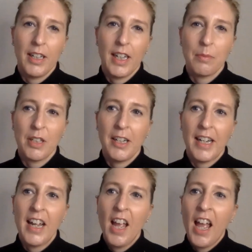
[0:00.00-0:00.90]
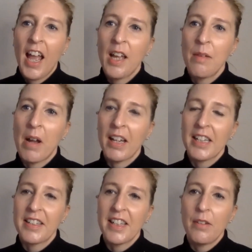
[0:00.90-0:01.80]
I
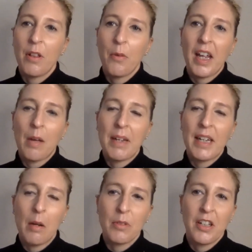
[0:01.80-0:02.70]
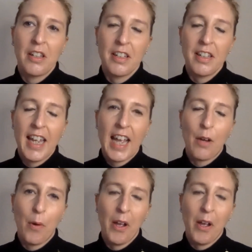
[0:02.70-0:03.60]
can see that we're coming up to the
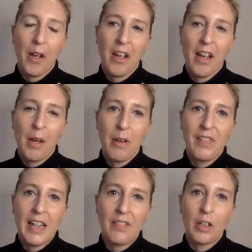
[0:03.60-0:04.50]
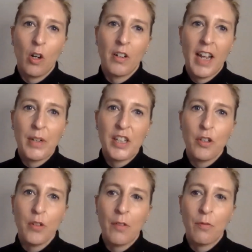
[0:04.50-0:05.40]
hour of 11 o'clock now. We
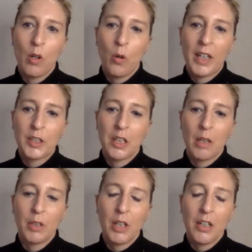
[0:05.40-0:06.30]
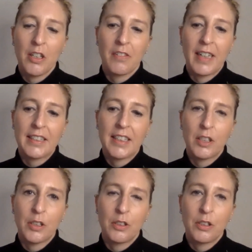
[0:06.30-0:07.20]
do have one question. I'm going to direct
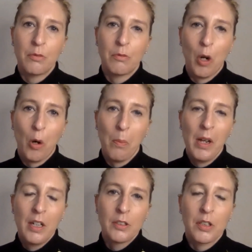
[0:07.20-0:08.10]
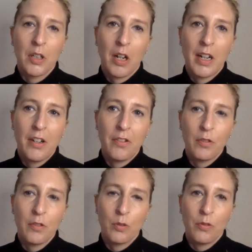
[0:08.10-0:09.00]
it to Rob just to kind of
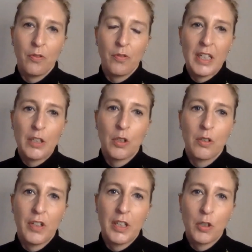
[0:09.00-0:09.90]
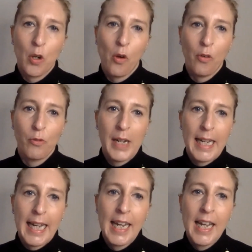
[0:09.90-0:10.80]
sort of finish off
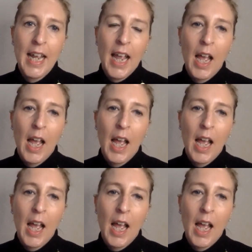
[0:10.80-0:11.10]
really.